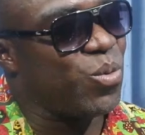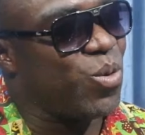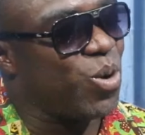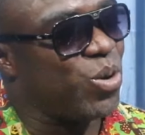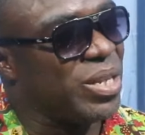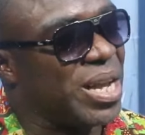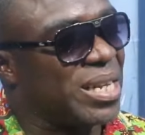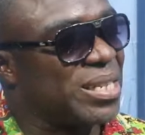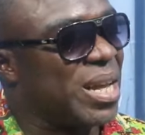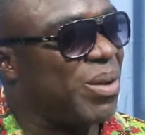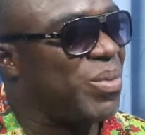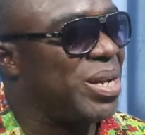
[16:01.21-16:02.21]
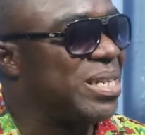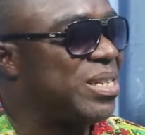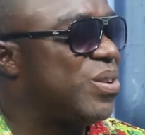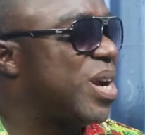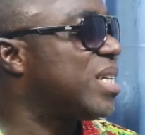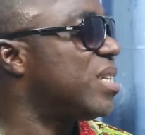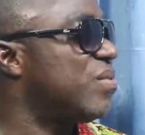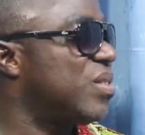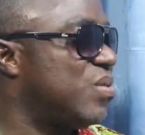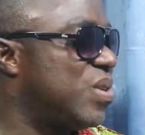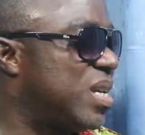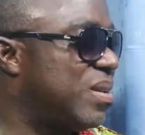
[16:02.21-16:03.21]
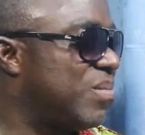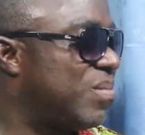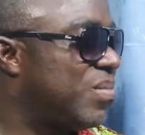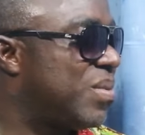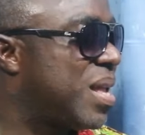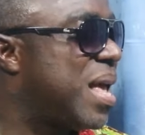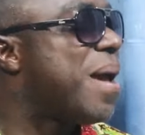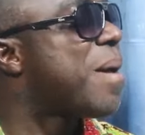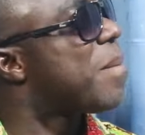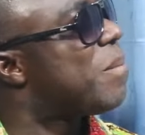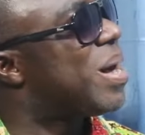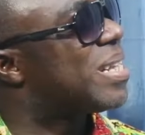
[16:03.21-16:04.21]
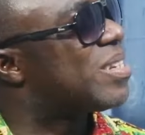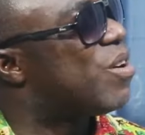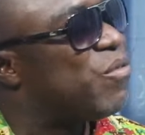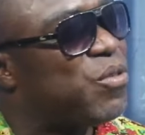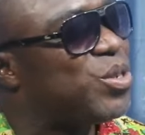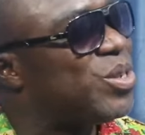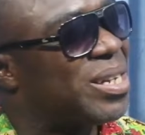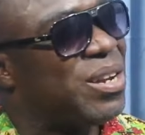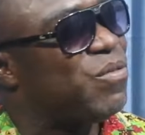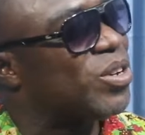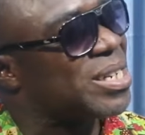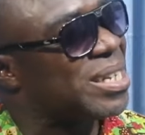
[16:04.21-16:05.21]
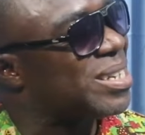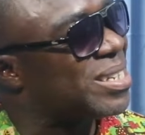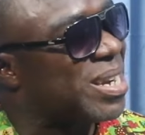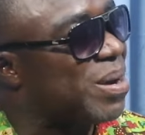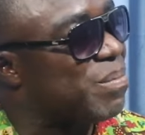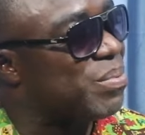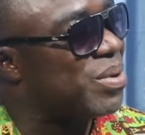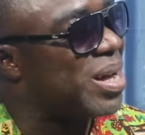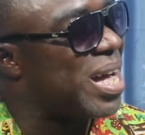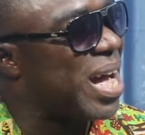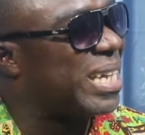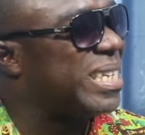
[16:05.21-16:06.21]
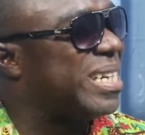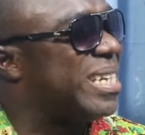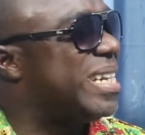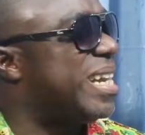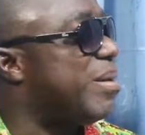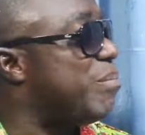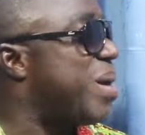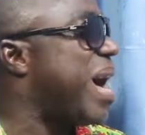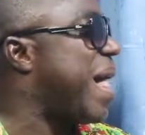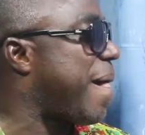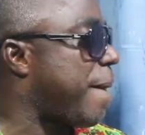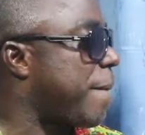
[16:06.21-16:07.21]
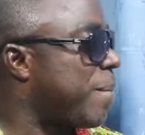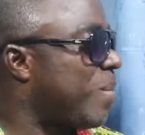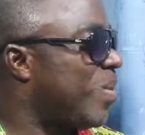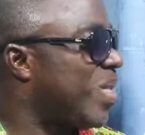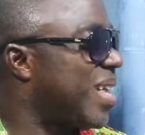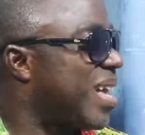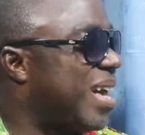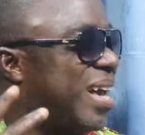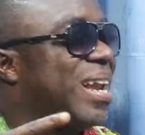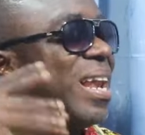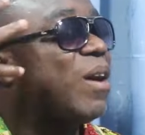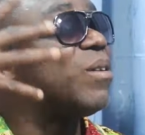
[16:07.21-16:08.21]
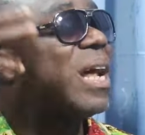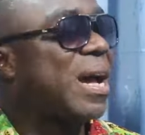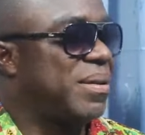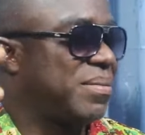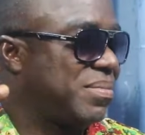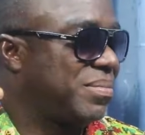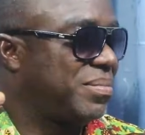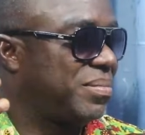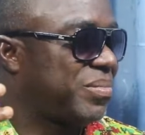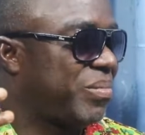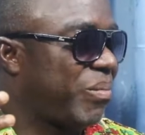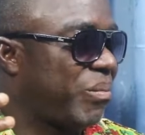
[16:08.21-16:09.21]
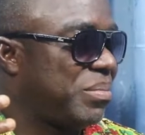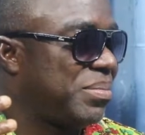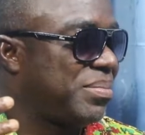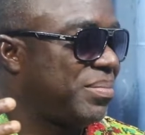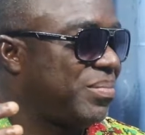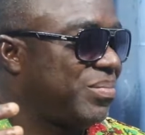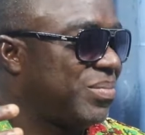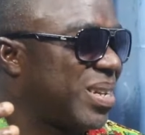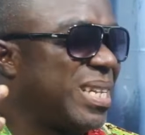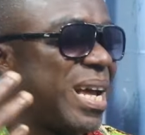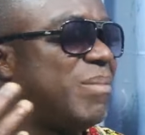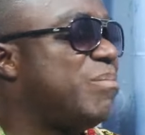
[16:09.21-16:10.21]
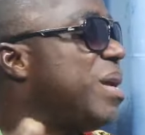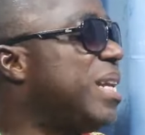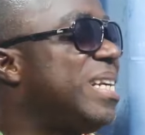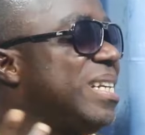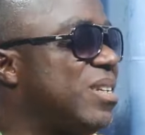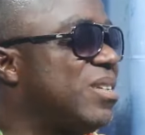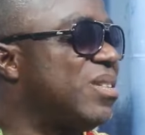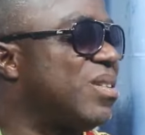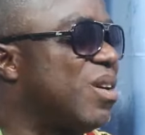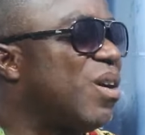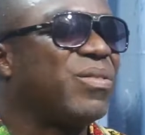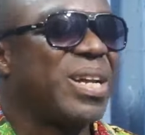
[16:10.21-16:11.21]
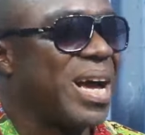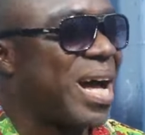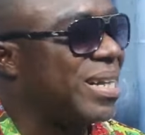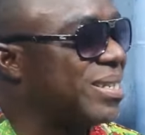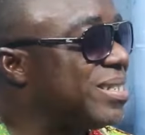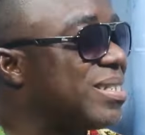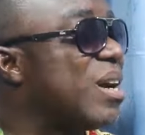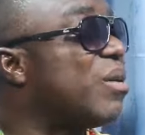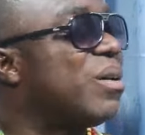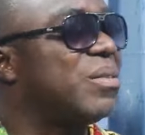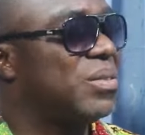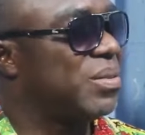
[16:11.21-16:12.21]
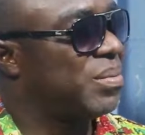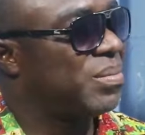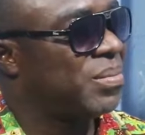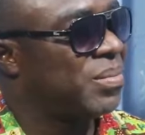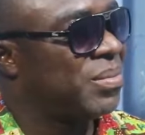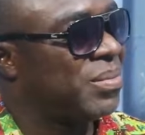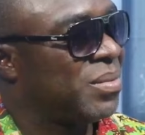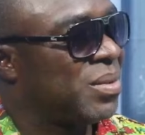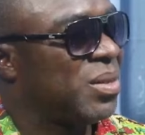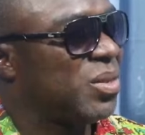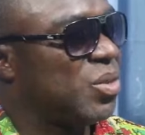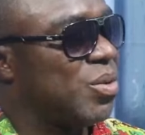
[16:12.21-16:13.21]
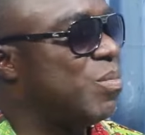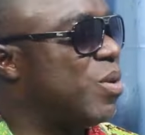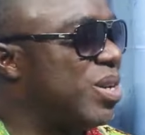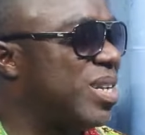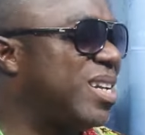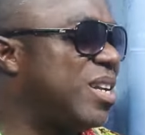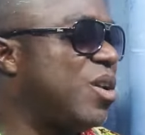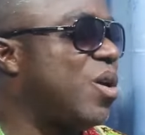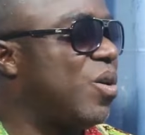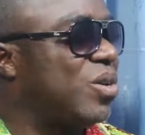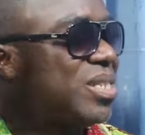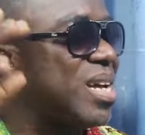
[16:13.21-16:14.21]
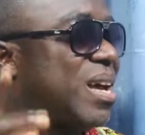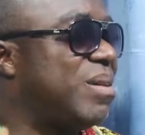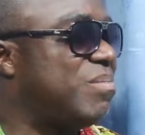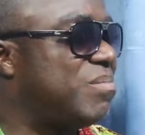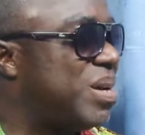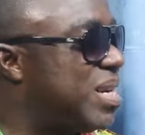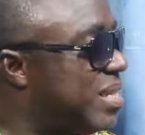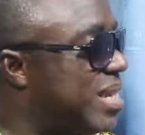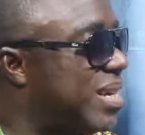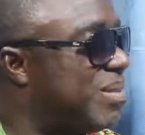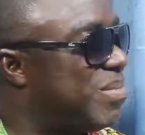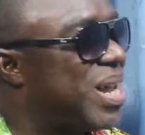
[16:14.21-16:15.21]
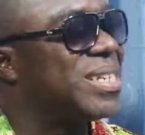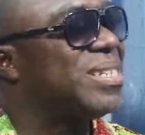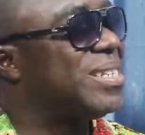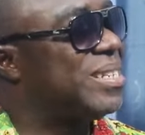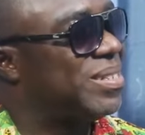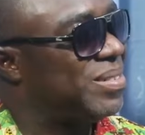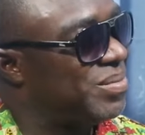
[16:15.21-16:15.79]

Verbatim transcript: no onya sa managerial shift way. But unfortunately for Shatta's camp, as a lady any bar, louder than many of the artists around. Stonebwoy in a long time manager, Black City.